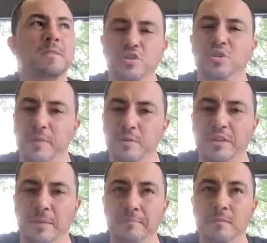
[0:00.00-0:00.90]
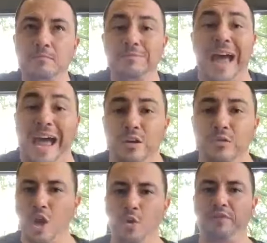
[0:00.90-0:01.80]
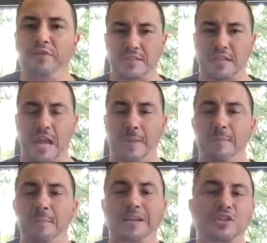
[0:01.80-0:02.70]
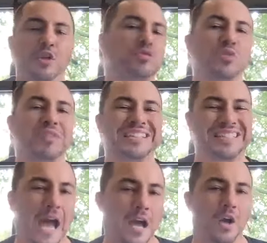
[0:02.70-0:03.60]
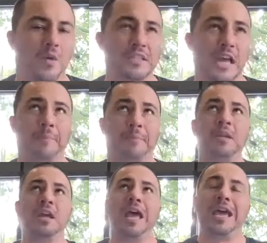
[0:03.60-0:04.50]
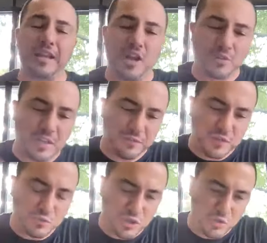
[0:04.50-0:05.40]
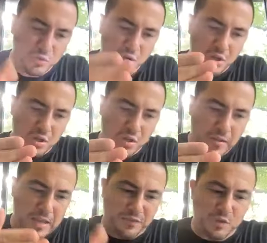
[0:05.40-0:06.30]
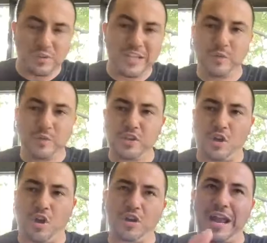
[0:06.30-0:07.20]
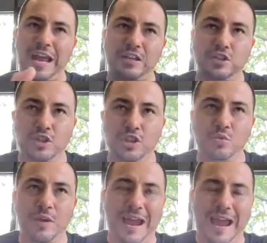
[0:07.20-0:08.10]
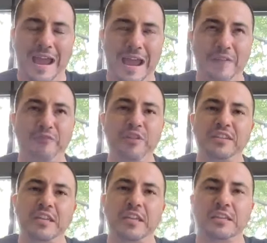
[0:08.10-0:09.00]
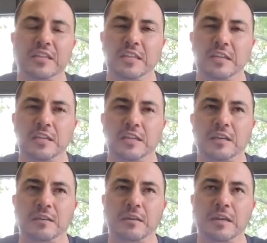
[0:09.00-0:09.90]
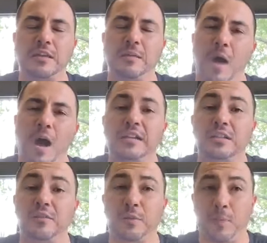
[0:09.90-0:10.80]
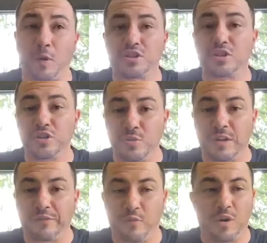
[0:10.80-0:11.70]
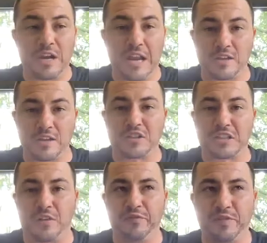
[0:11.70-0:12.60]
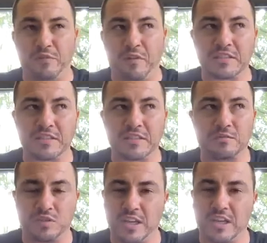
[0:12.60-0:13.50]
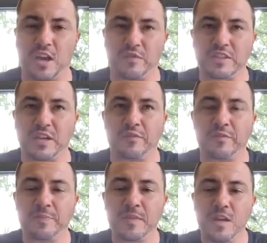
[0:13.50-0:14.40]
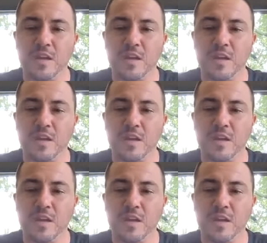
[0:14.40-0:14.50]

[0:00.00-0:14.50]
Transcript: you should be with them. I don't know if that's going to happen, but I don't know that's not going to happen. And I know that if you do, if you lead with your heart and do everything in the in the mind of the person you're doing it for and not yourself the rest will take care of itself